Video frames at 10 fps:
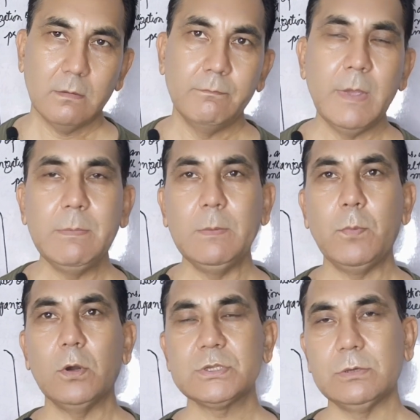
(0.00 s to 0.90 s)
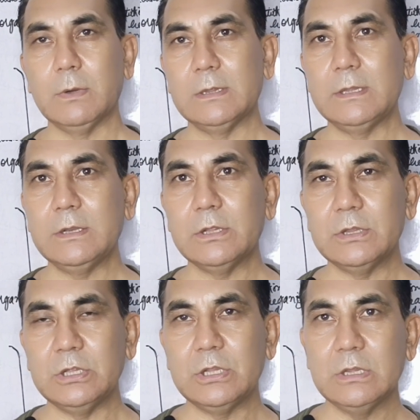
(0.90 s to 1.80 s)
May be possible the
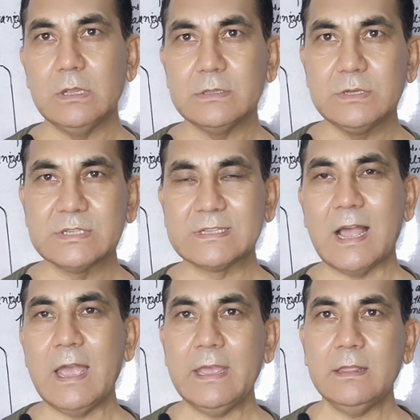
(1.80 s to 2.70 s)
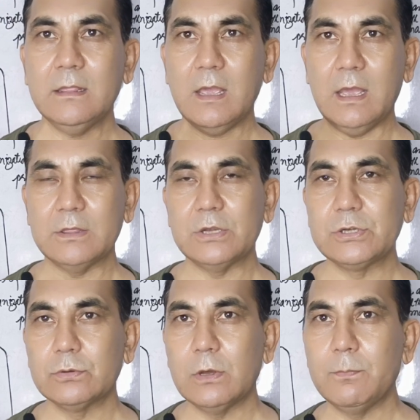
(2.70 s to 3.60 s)
design and the
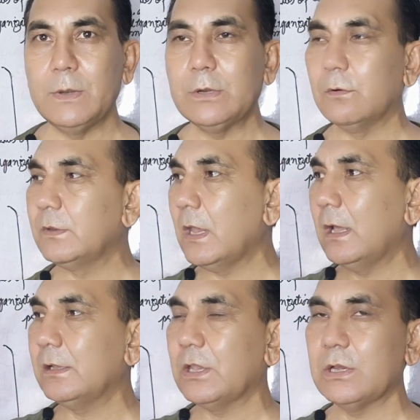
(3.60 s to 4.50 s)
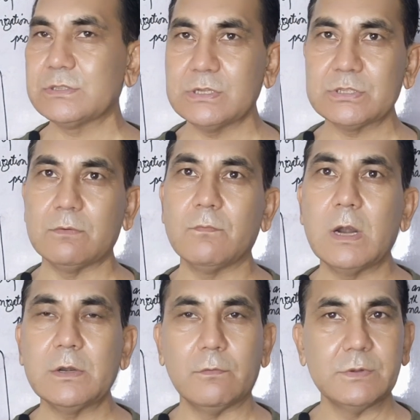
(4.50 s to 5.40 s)
development of the healthcare system
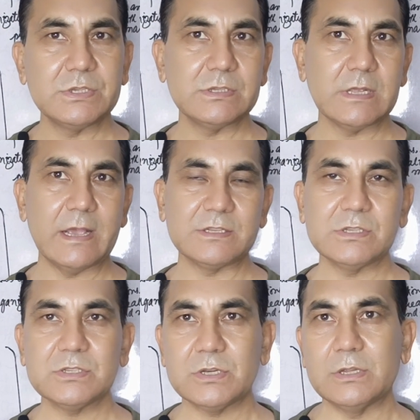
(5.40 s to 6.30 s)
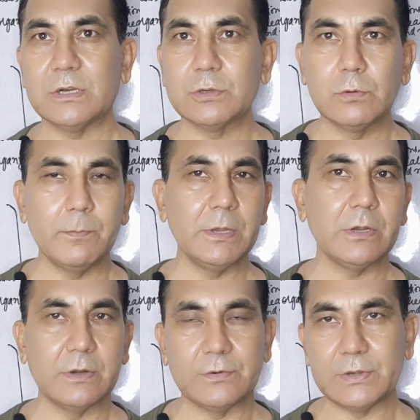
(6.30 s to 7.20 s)
model which is the exist in the developing
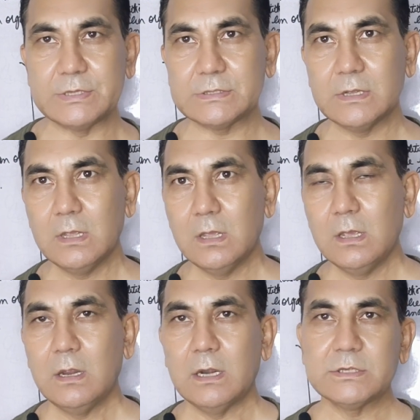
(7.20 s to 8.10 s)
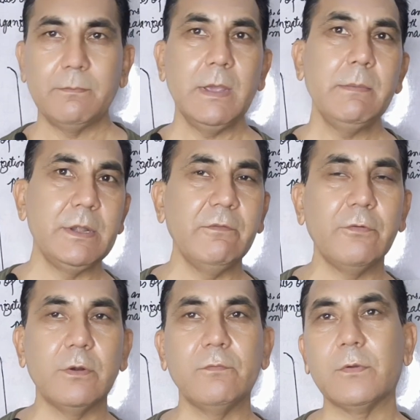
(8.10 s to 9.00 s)
countries is maybe
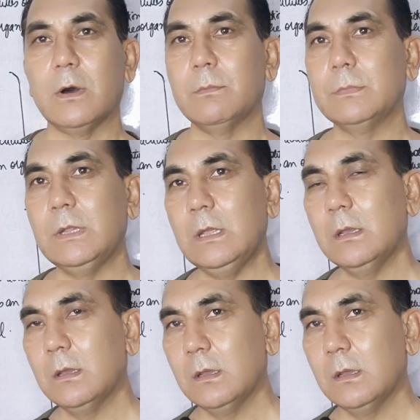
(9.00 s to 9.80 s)
different from the